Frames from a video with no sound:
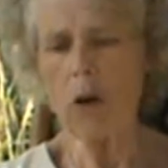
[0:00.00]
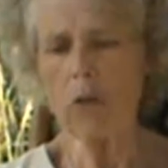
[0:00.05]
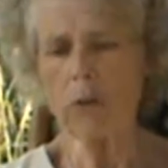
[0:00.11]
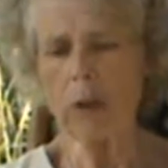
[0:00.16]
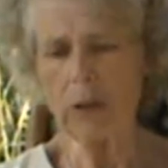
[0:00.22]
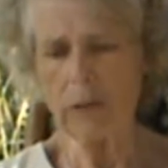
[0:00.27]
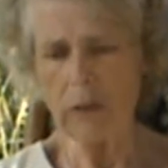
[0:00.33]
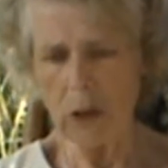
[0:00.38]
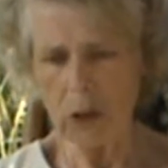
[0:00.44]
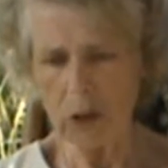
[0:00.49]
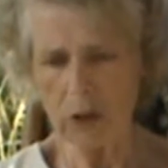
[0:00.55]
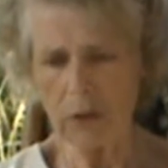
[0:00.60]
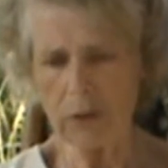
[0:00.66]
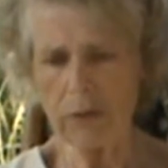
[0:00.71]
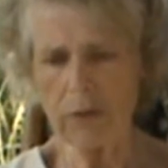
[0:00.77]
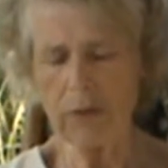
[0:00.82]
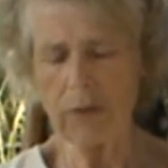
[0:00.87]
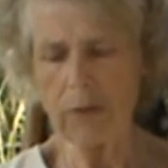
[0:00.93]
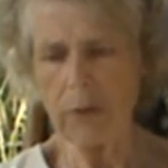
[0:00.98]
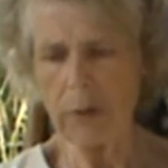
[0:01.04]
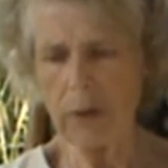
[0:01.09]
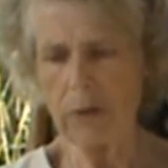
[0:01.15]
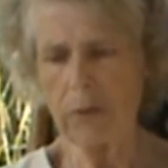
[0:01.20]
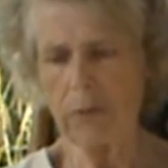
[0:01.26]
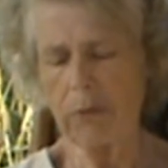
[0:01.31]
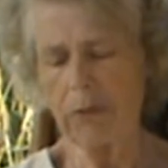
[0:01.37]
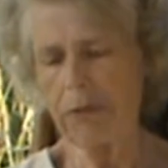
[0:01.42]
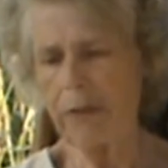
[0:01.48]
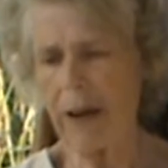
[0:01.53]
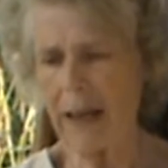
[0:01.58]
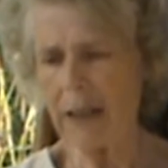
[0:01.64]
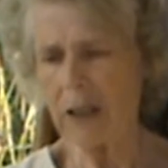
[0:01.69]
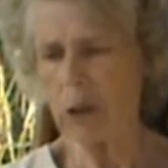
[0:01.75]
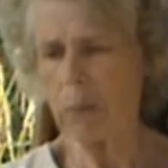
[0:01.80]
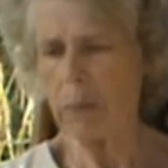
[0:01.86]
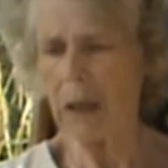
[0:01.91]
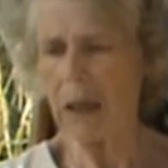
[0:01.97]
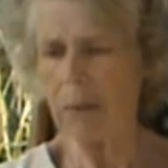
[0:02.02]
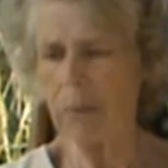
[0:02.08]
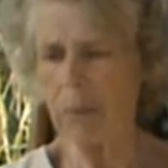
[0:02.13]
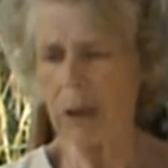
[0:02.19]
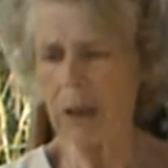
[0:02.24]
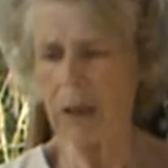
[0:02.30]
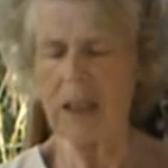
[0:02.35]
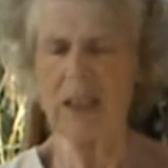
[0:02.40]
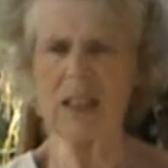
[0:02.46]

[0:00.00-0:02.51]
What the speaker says: got rid of a lot of fat to begin with.